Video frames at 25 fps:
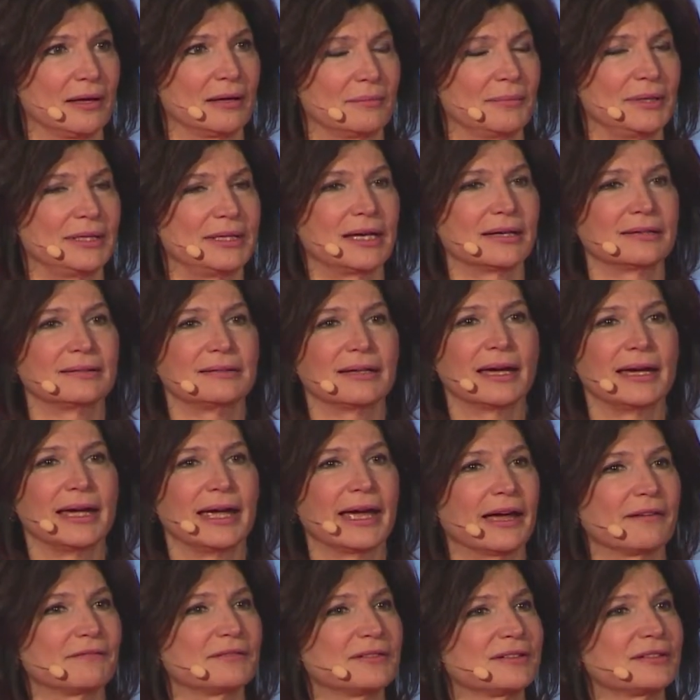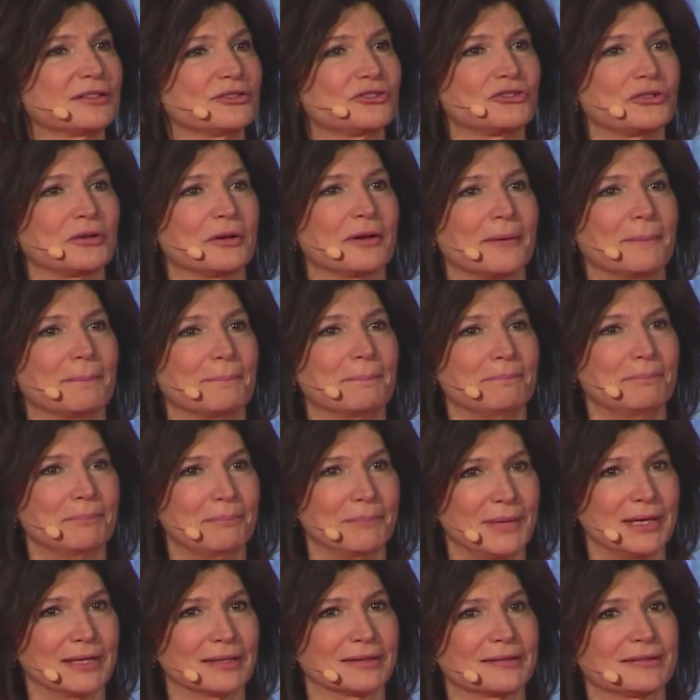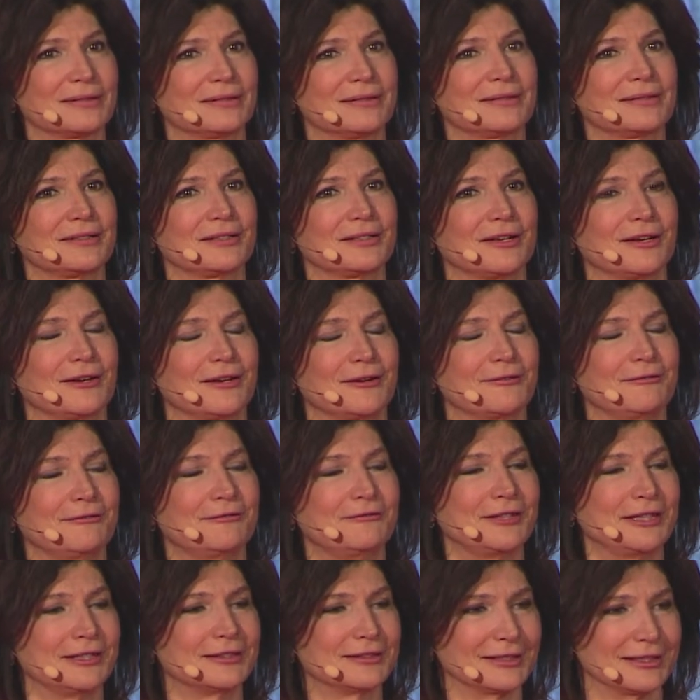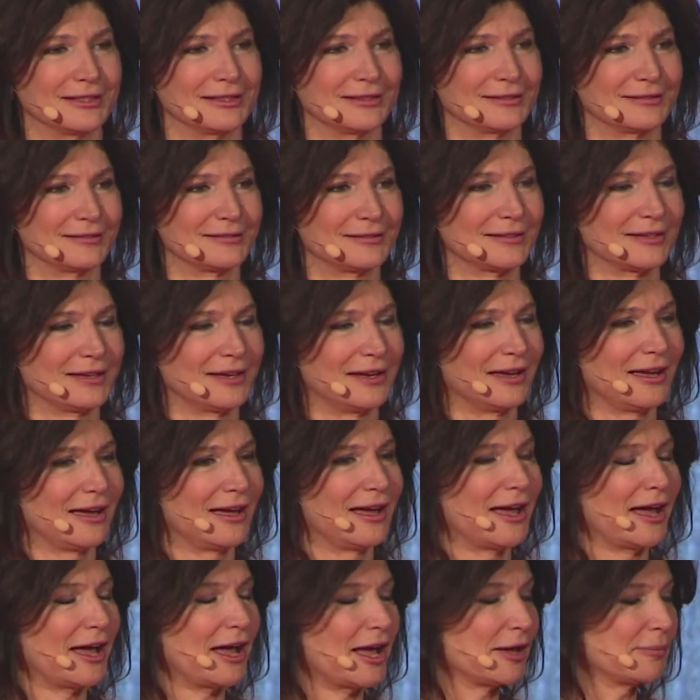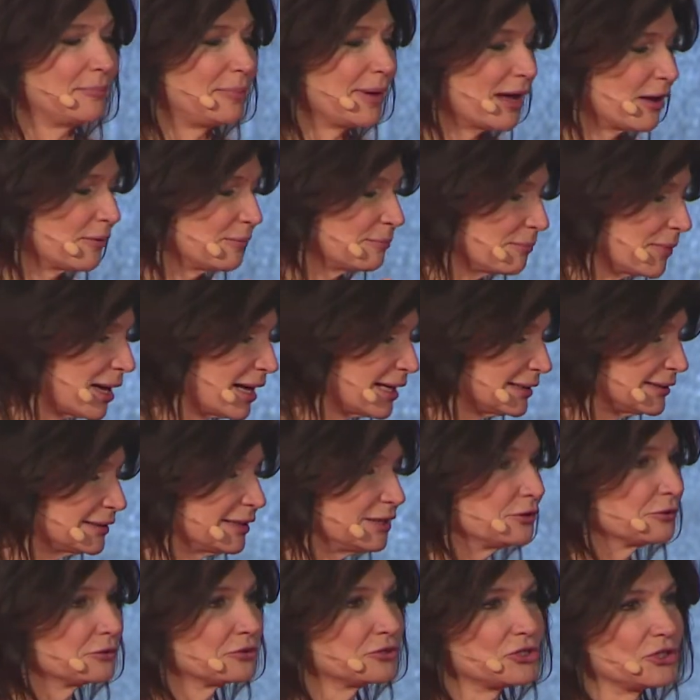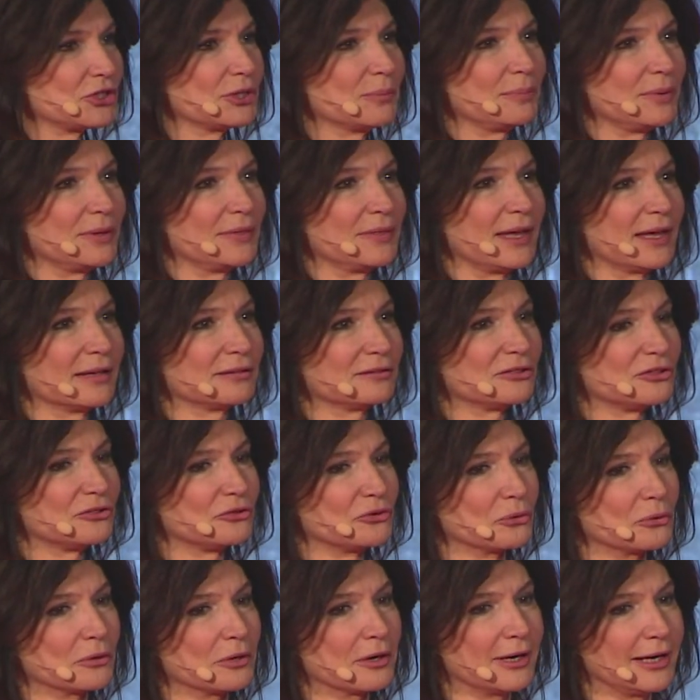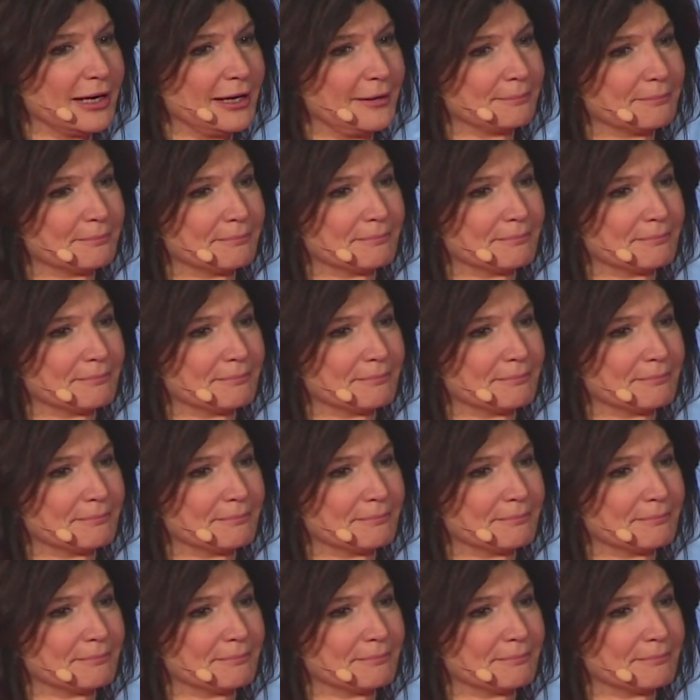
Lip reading: Because I have such mixed feelings about my leadership in that story.